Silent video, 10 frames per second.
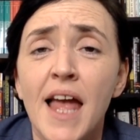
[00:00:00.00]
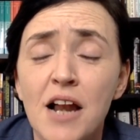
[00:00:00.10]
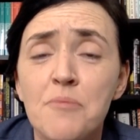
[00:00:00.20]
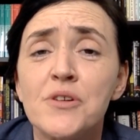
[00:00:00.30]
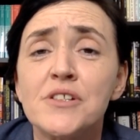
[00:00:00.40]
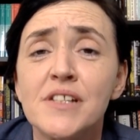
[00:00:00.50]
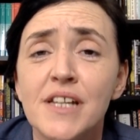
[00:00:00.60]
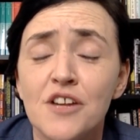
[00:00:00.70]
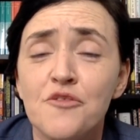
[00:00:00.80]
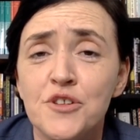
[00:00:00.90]
Help us
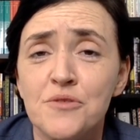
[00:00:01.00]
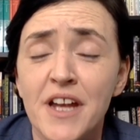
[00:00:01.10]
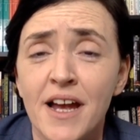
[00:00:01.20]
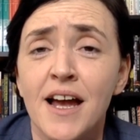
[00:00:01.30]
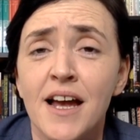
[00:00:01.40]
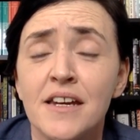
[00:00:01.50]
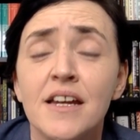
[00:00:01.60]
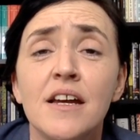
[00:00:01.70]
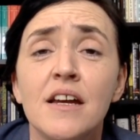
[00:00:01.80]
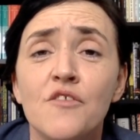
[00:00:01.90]
if you can.
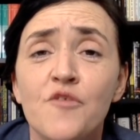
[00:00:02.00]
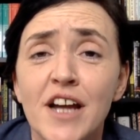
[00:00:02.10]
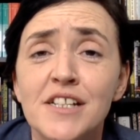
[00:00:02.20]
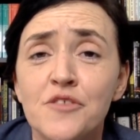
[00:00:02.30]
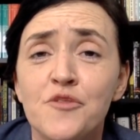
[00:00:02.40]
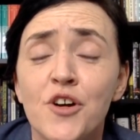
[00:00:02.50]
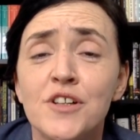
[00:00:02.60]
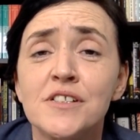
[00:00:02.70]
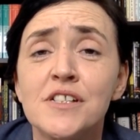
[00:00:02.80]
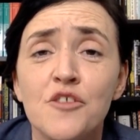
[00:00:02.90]
Fighting
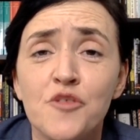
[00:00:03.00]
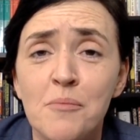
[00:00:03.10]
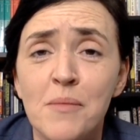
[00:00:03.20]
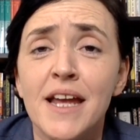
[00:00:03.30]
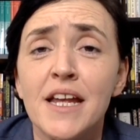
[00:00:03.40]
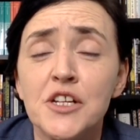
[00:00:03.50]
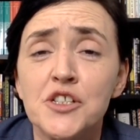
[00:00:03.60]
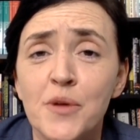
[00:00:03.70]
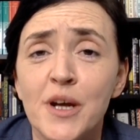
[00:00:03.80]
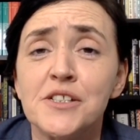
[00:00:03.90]
Fund for May
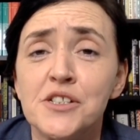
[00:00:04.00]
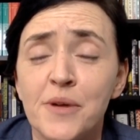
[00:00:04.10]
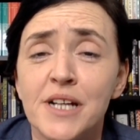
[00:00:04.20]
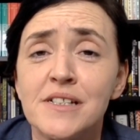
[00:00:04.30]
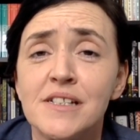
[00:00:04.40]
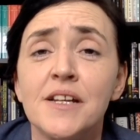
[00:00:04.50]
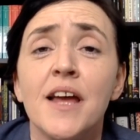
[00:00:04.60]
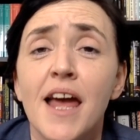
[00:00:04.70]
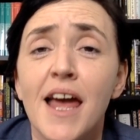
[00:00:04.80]
2020.